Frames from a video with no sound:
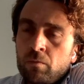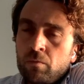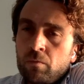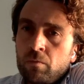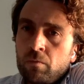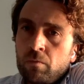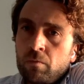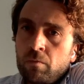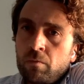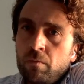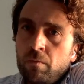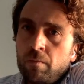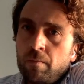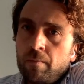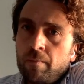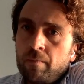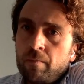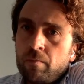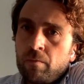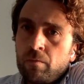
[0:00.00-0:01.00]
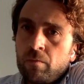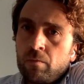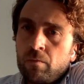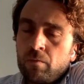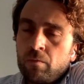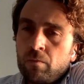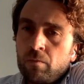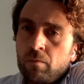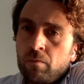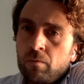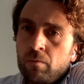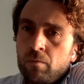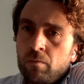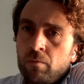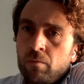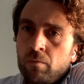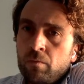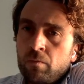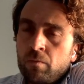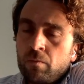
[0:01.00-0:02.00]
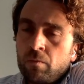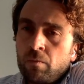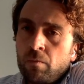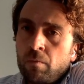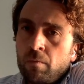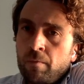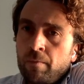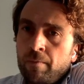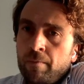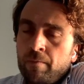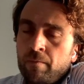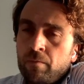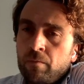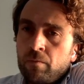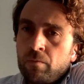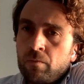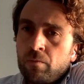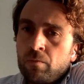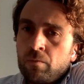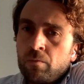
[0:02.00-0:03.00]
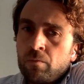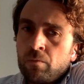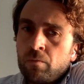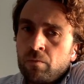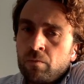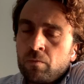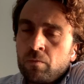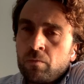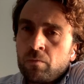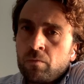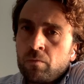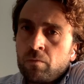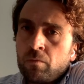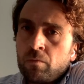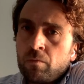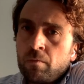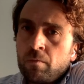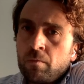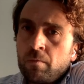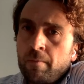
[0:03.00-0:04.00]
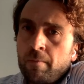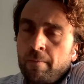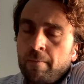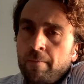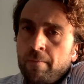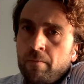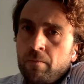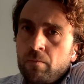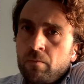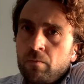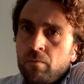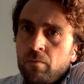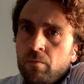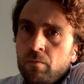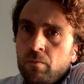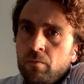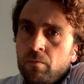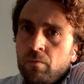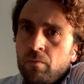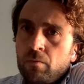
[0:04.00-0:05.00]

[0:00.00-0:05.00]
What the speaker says: (not speaking)